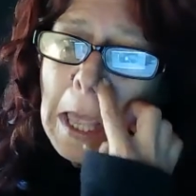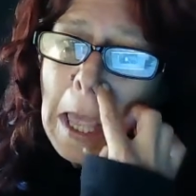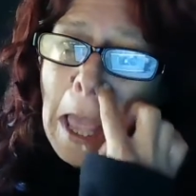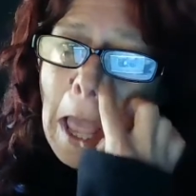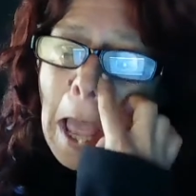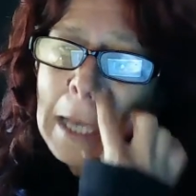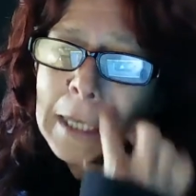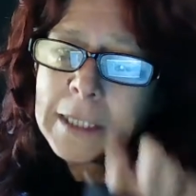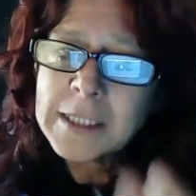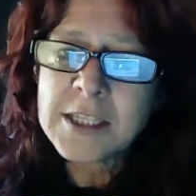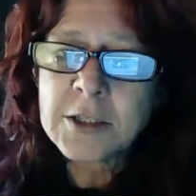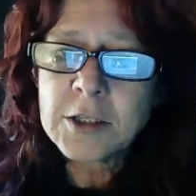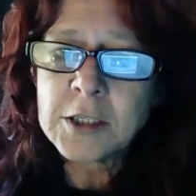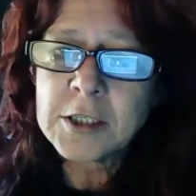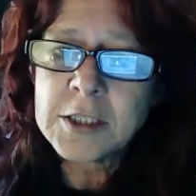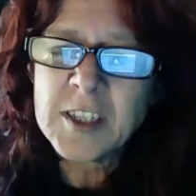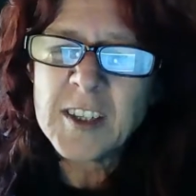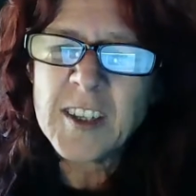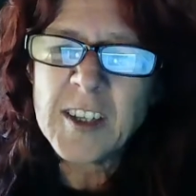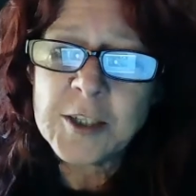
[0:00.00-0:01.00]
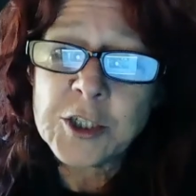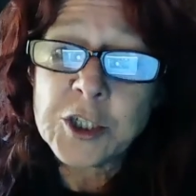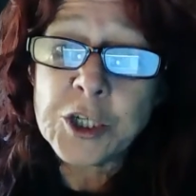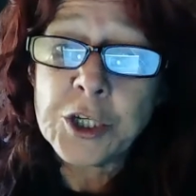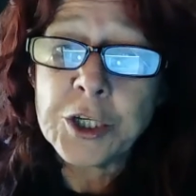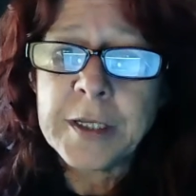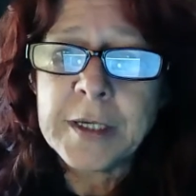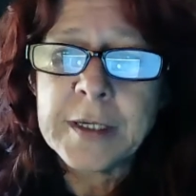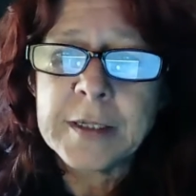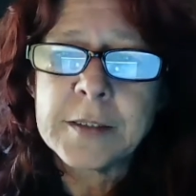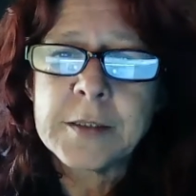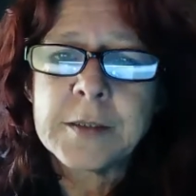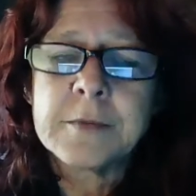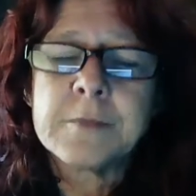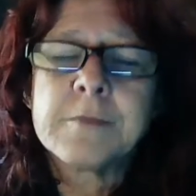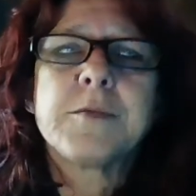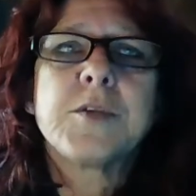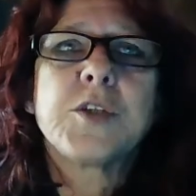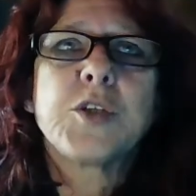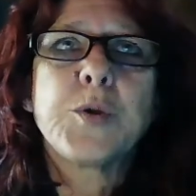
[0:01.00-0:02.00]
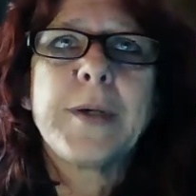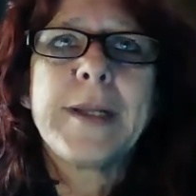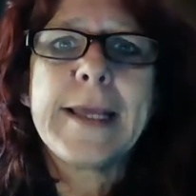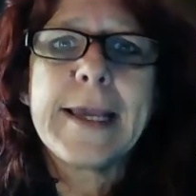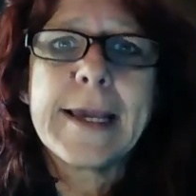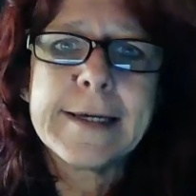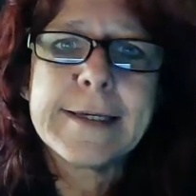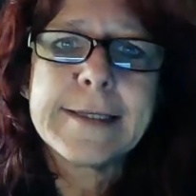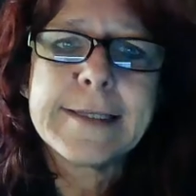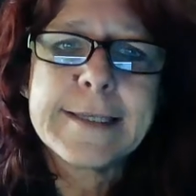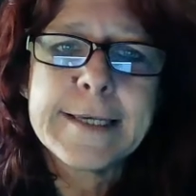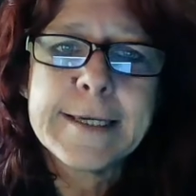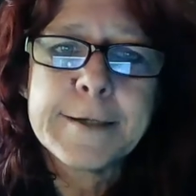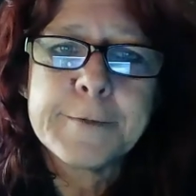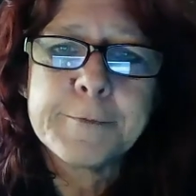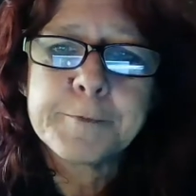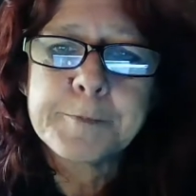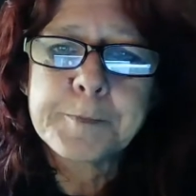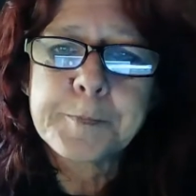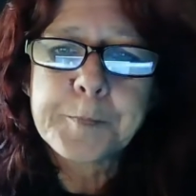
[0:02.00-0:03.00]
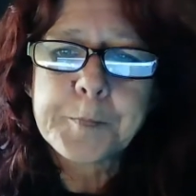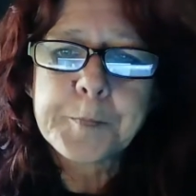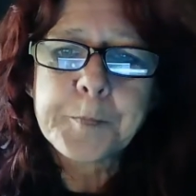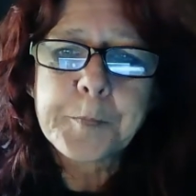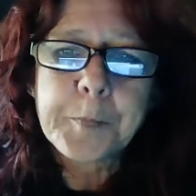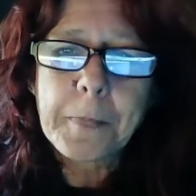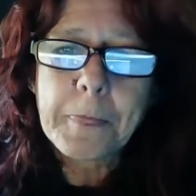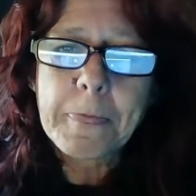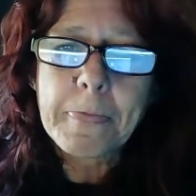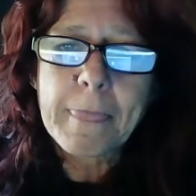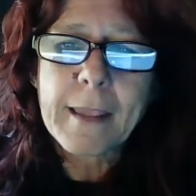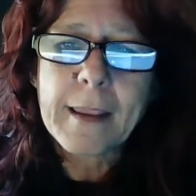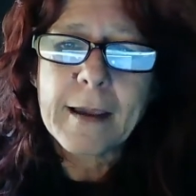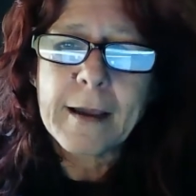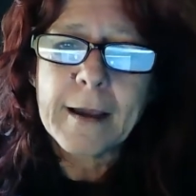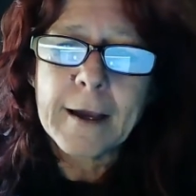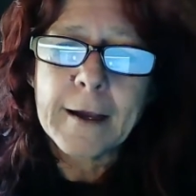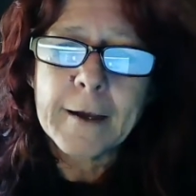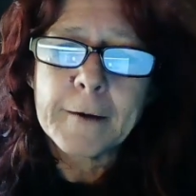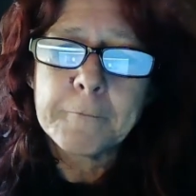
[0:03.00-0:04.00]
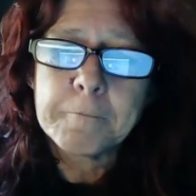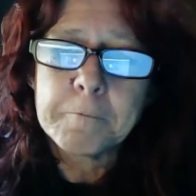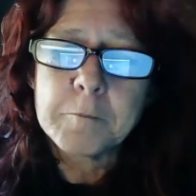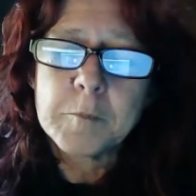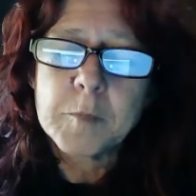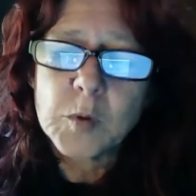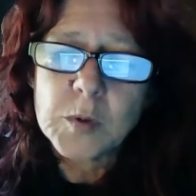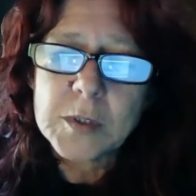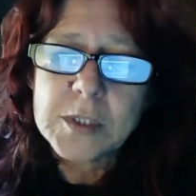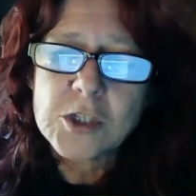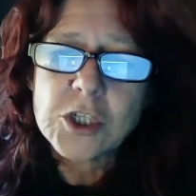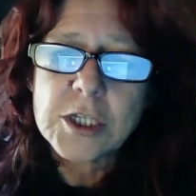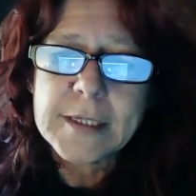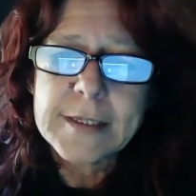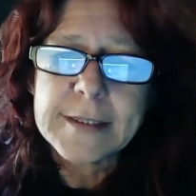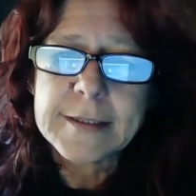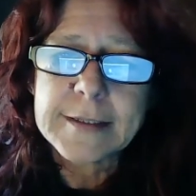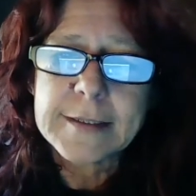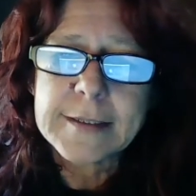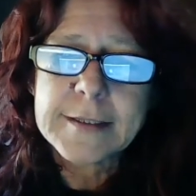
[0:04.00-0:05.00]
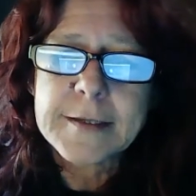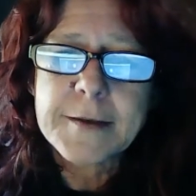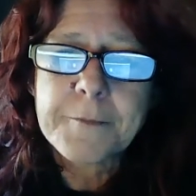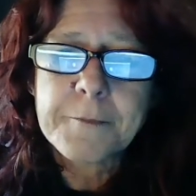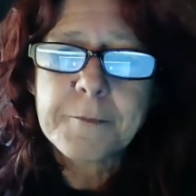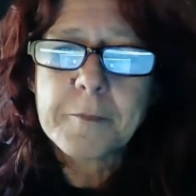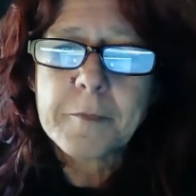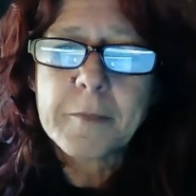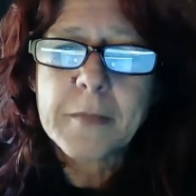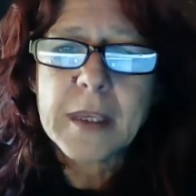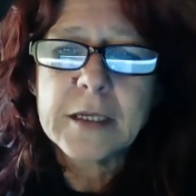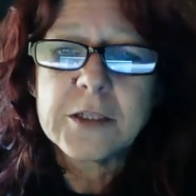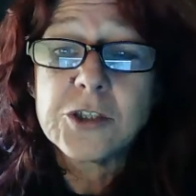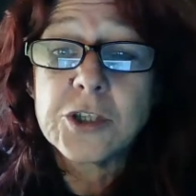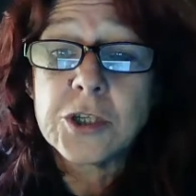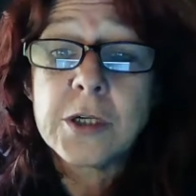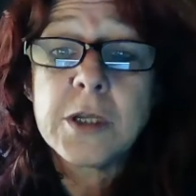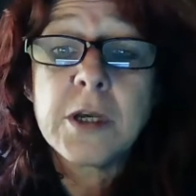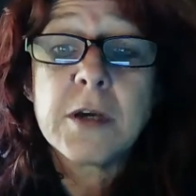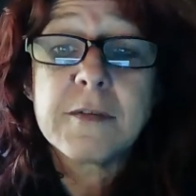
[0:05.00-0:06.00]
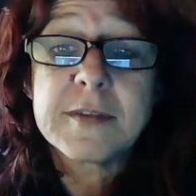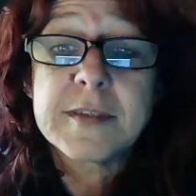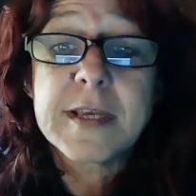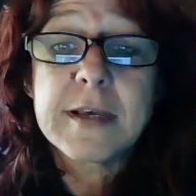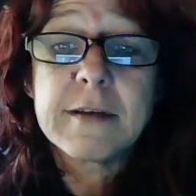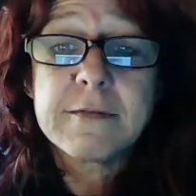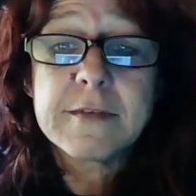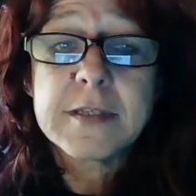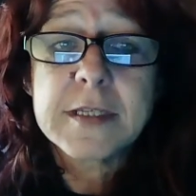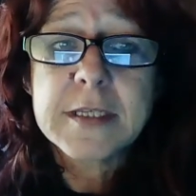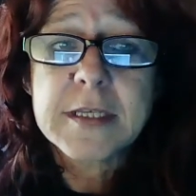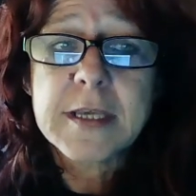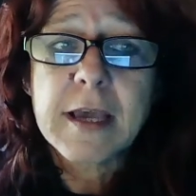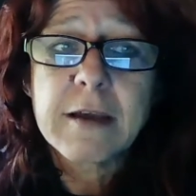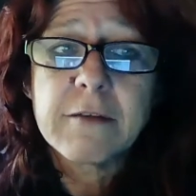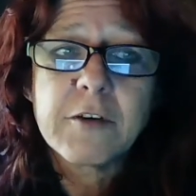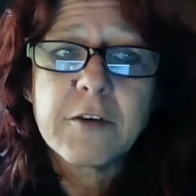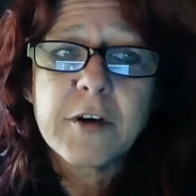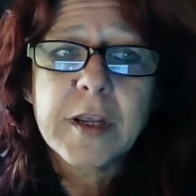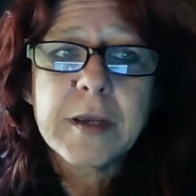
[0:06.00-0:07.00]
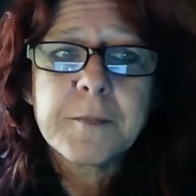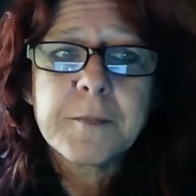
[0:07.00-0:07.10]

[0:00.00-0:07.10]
I started a journey in 2018 with Jesus, a journey of self-discovery.